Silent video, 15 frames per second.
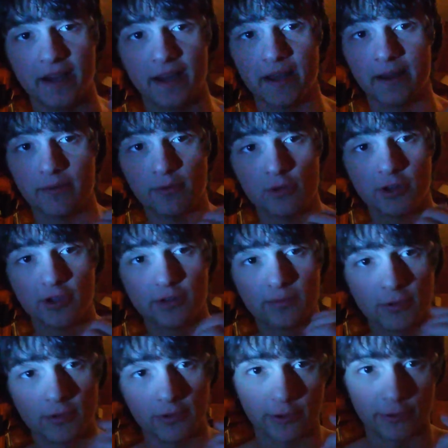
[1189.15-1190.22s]
I really
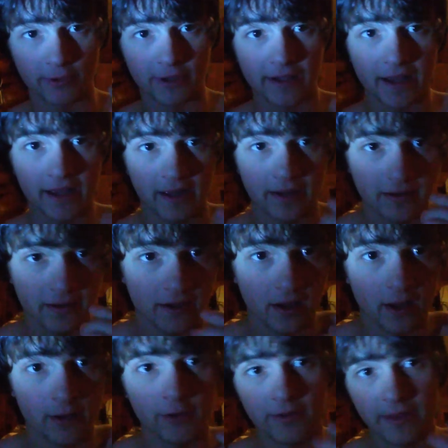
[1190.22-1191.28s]
support the green guy.
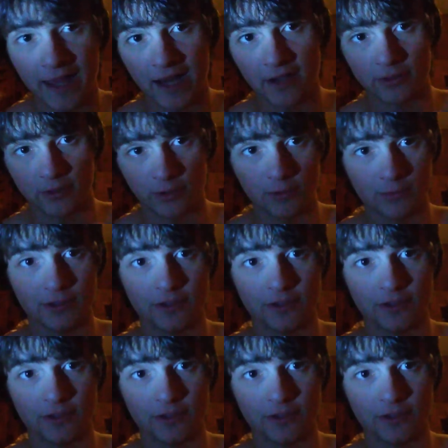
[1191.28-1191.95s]
I know the actor